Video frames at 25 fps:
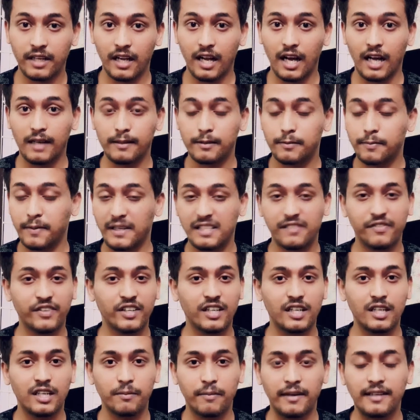I'm
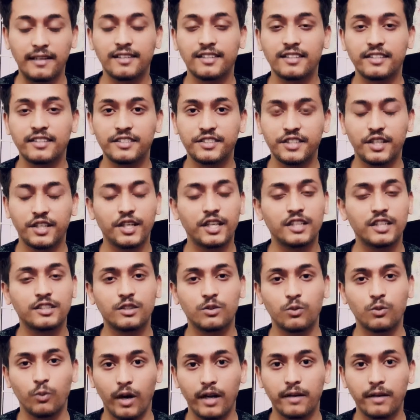specifically mentioning
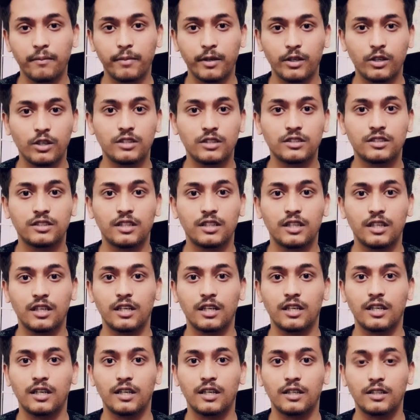Generation 1 because
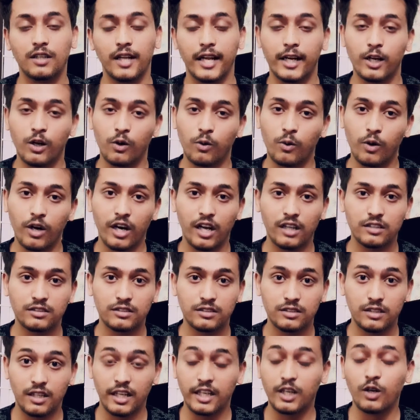
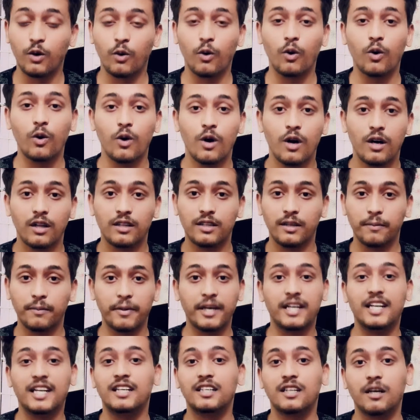Lenovo, the
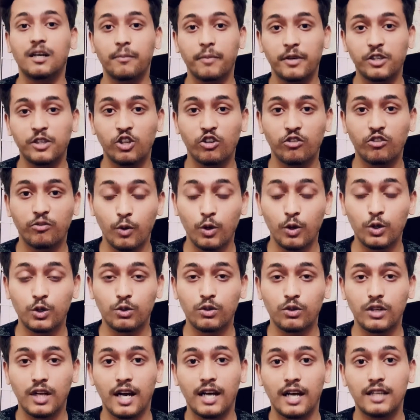parent company of
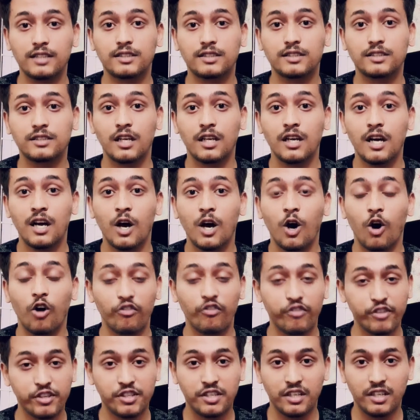Motorola, has
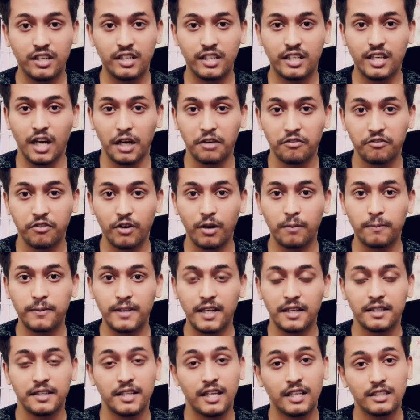officially confirmed
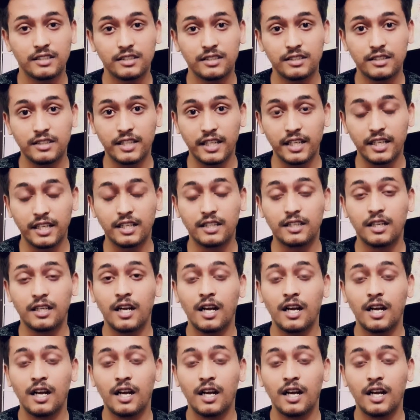that there